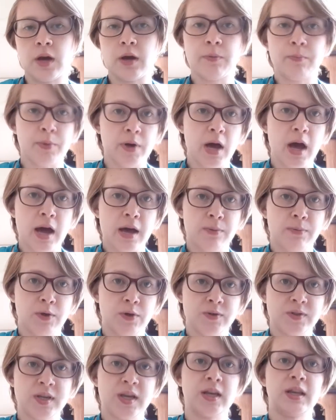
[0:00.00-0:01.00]
I'm
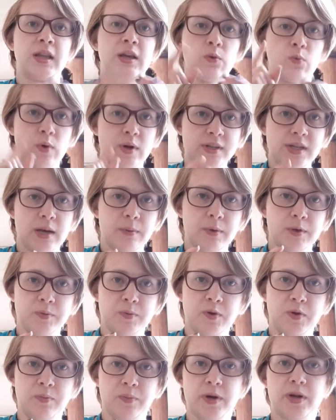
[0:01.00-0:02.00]
using like 1 tablespoon
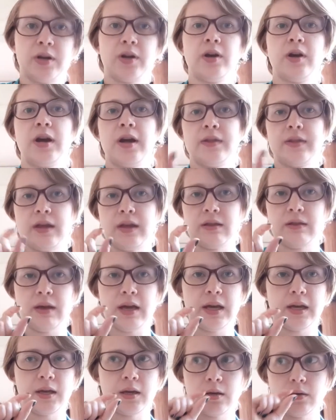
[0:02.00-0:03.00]
of butter and then
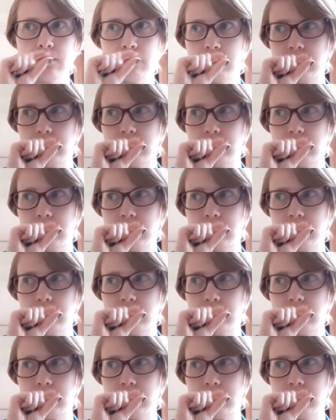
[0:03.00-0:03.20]
like